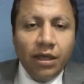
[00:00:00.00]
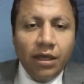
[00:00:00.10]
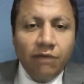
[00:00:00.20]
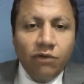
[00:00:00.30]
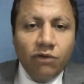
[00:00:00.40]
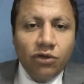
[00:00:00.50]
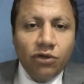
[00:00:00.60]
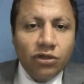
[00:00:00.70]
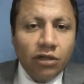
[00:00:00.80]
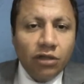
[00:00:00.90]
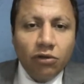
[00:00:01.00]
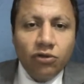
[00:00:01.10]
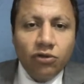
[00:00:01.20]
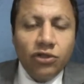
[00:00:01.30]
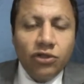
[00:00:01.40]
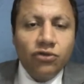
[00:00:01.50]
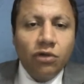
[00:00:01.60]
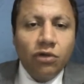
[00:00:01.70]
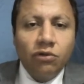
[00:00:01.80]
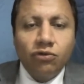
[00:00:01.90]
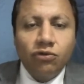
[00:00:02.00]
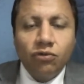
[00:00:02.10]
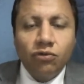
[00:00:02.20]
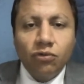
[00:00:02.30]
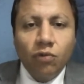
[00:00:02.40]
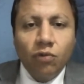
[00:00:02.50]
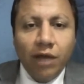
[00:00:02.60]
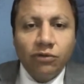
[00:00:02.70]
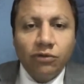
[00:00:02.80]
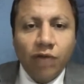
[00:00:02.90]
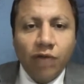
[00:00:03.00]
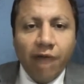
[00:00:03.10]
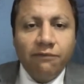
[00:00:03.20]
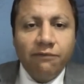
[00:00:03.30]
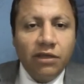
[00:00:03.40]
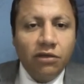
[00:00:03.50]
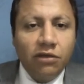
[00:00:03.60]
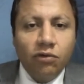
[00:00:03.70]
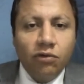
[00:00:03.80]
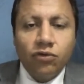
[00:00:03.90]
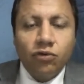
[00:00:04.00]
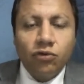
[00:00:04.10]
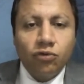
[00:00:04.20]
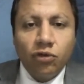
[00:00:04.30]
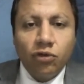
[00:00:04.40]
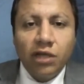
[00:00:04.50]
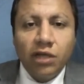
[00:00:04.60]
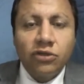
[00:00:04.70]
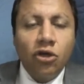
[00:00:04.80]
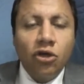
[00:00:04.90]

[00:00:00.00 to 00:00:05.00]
And if you are using technologies, you are going to want to have videos or tutorials,